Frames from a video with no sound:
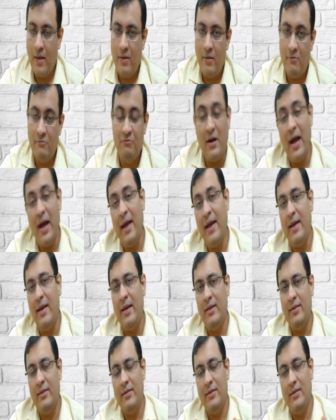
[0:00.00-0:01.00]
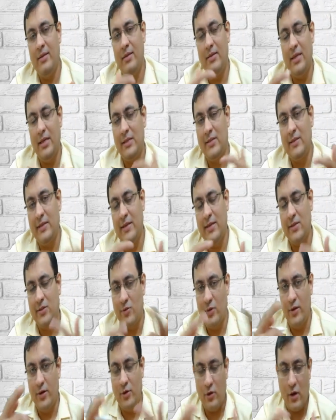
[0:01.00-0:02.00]
Why this is
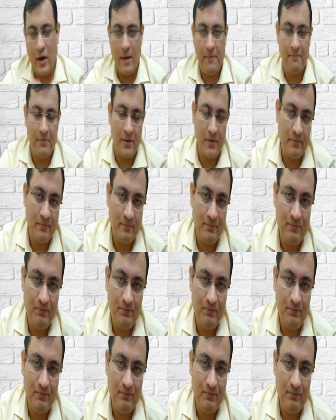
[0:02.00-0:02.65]
going to happen?